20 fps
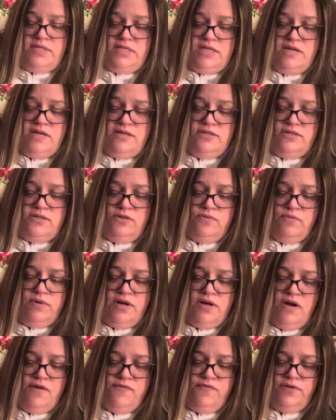Teas, the
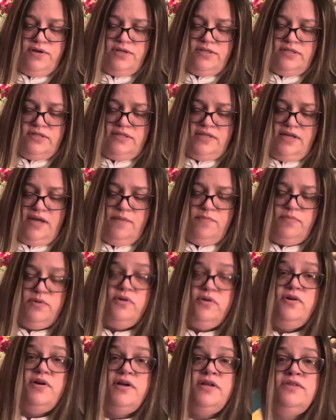recovery
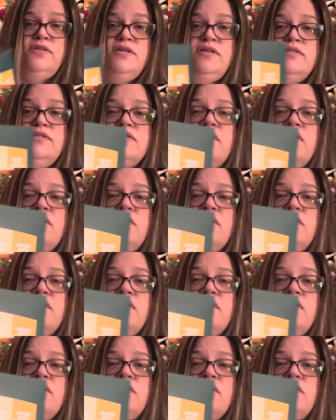sampler, and these